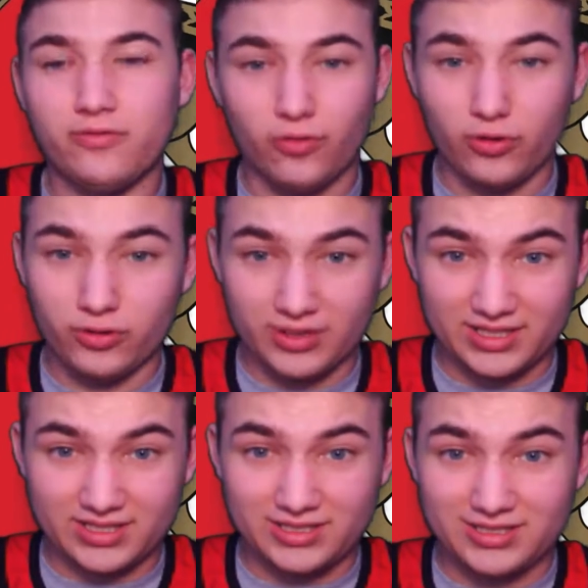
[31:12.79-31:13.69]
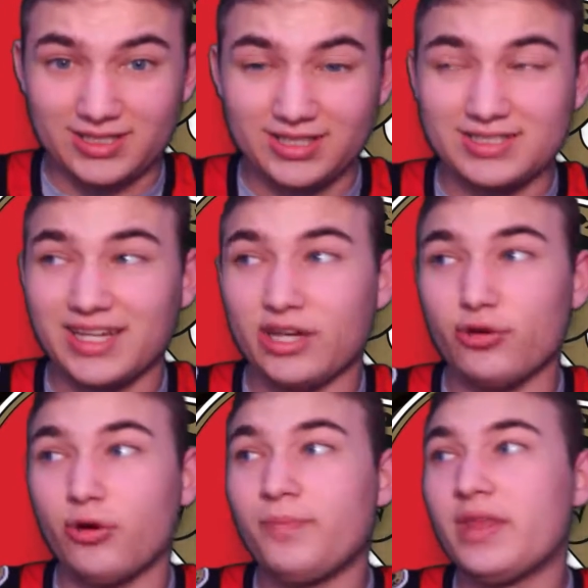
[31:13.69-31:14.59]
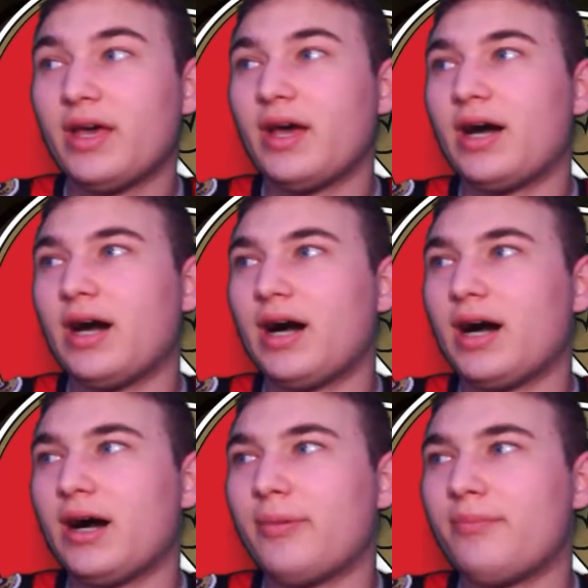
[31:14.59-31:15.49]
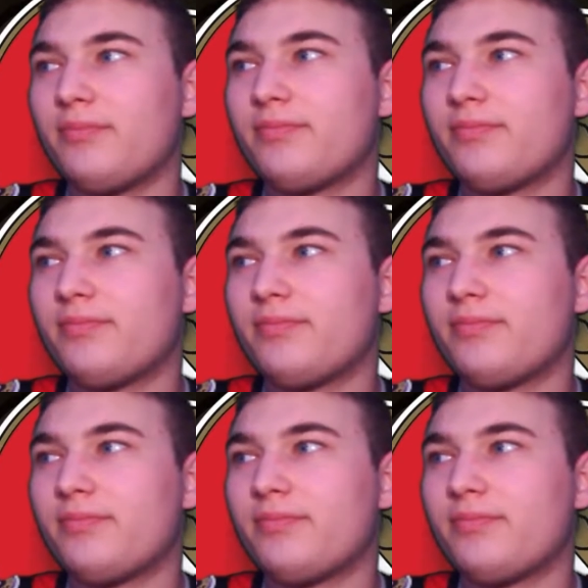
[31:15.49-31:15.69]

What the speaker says: the cycle in